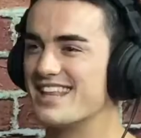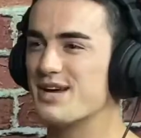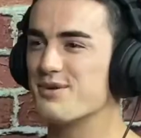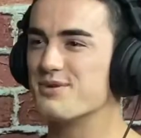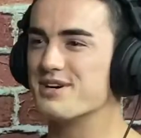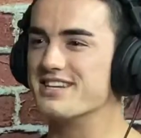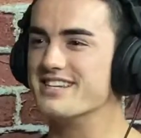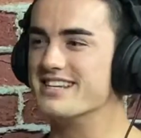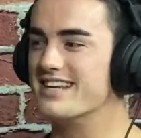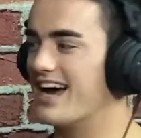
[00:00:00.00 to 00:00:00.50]
would
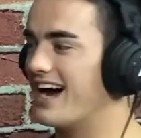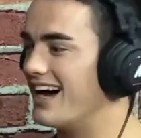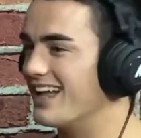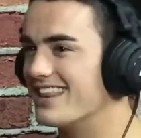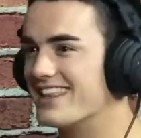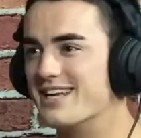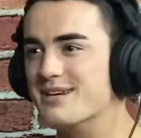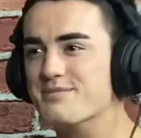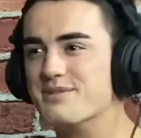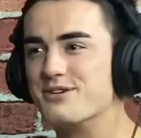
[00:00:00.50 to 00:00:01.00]
not
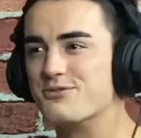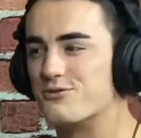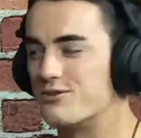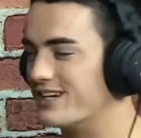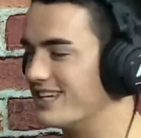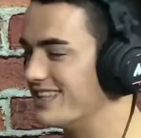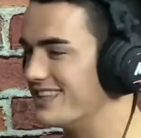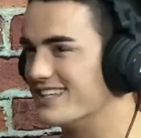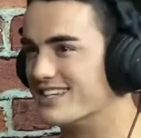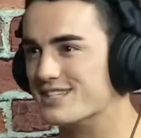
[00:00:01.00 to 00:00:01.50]
let me
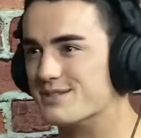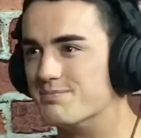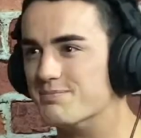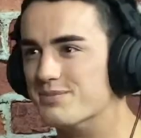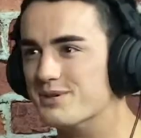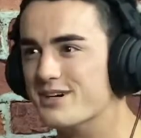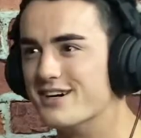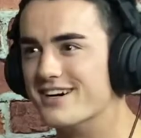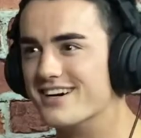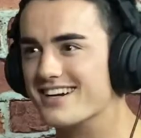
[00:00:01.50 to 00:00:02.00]
read this
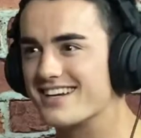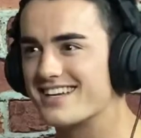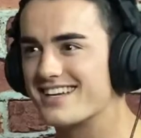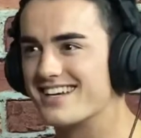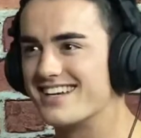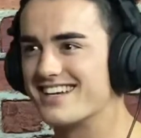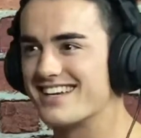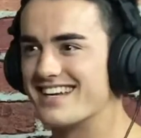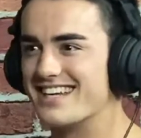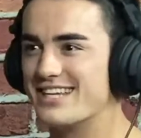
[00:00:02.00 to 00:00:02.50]
book.
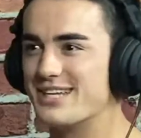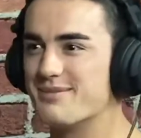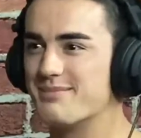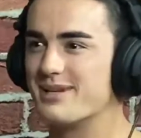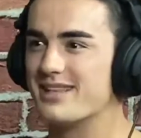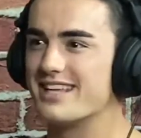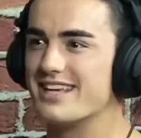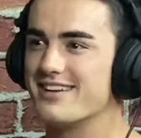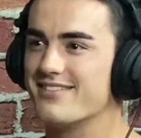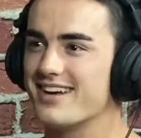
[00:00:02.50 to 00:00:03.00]
Can you
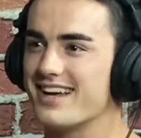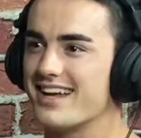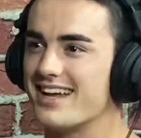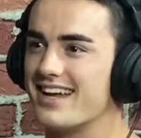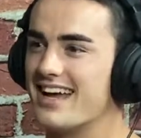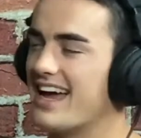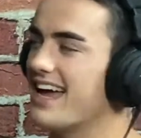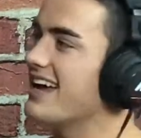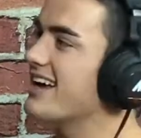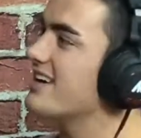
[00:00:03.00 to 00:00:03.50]
believe it?
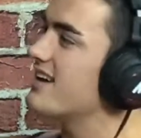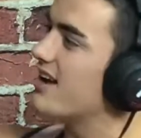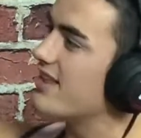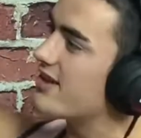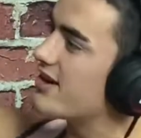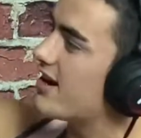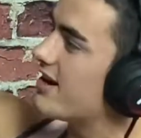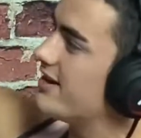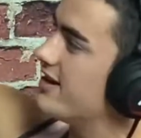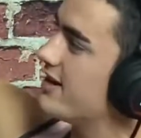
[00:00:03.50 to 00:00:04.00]
Hey,
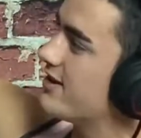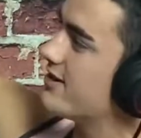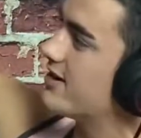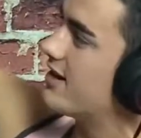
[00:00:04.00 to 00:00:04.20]
another